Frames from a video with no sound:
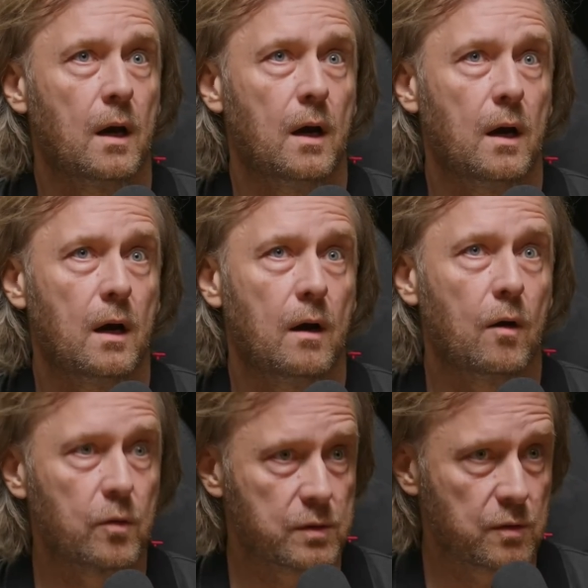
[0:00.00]

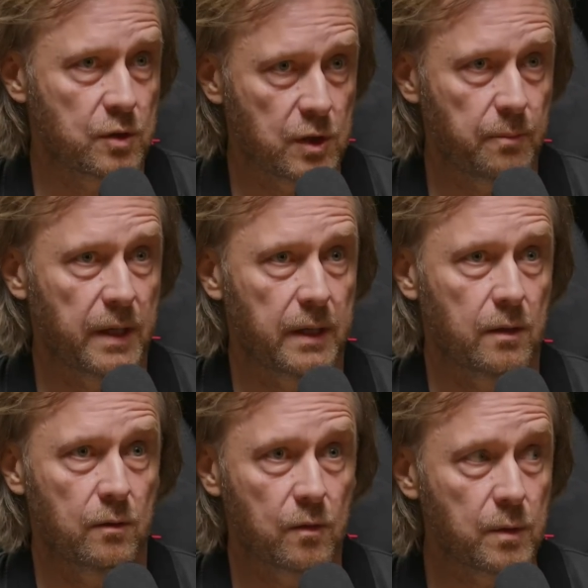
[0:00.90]
also shipping
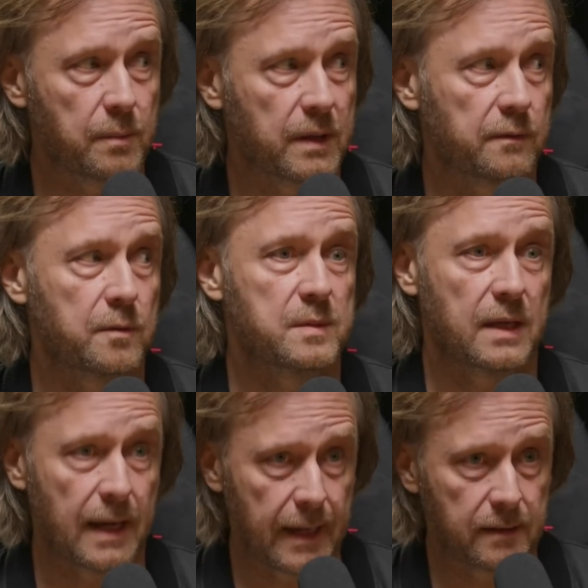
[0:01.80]
it on 3 platforms
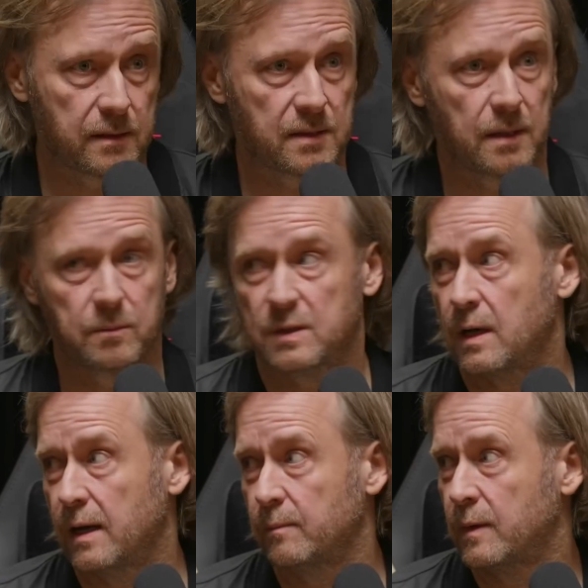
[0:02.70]
at the same
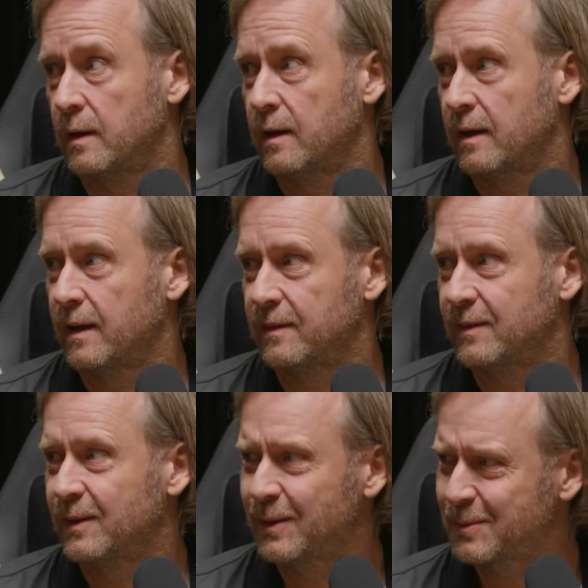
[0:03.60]
time. And
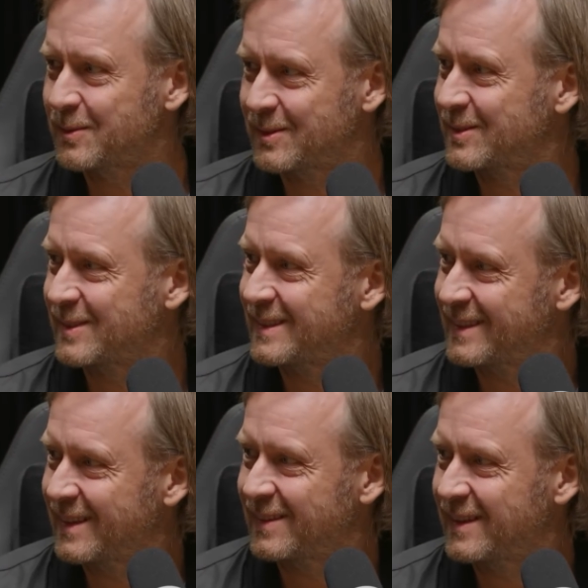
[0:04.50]
this was,
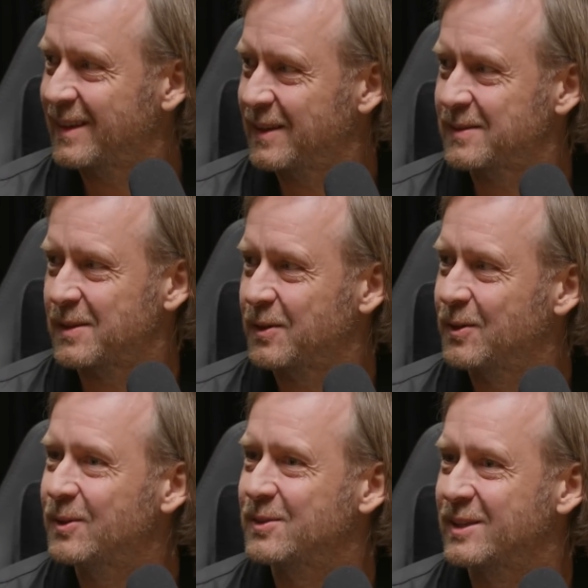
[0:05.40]
I think it's a
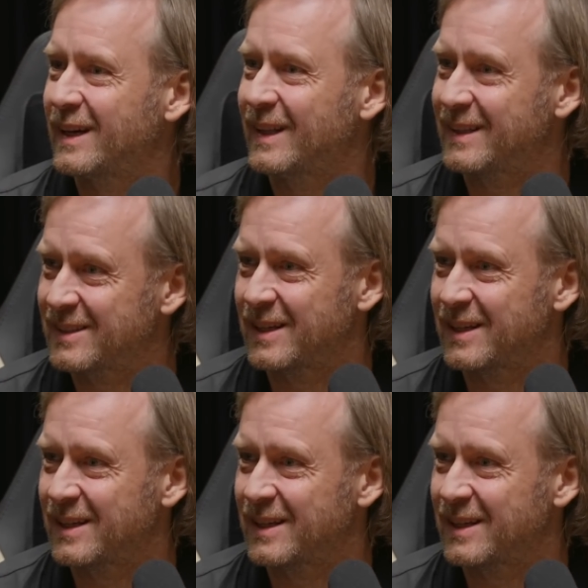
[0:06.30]
huge challenge.